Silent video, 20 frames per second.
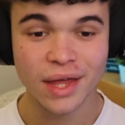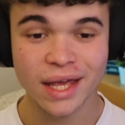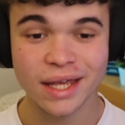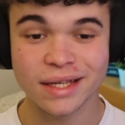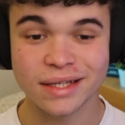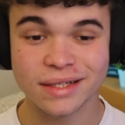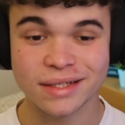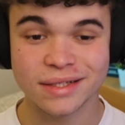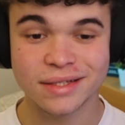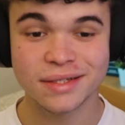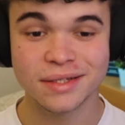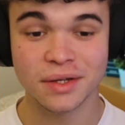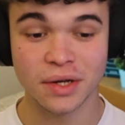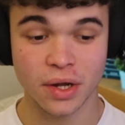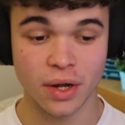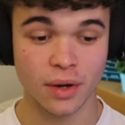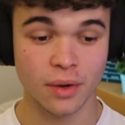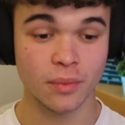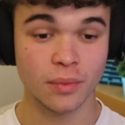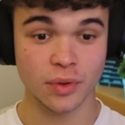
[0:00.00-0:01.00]
Thanks. You
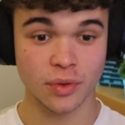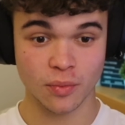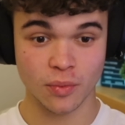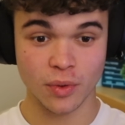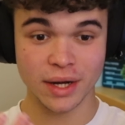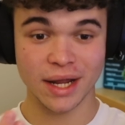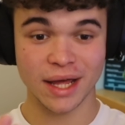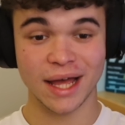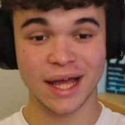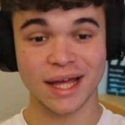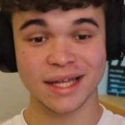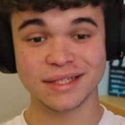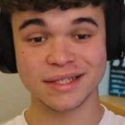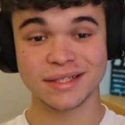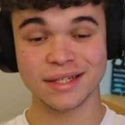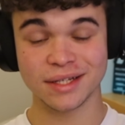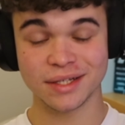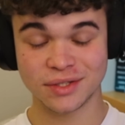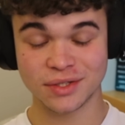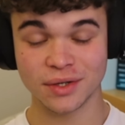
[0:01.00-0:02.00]
know, with one
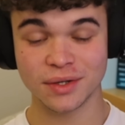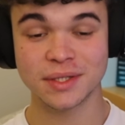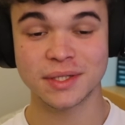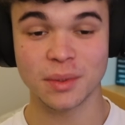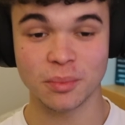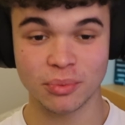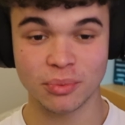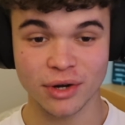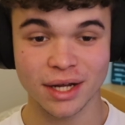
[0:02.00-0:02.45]
hand, it took some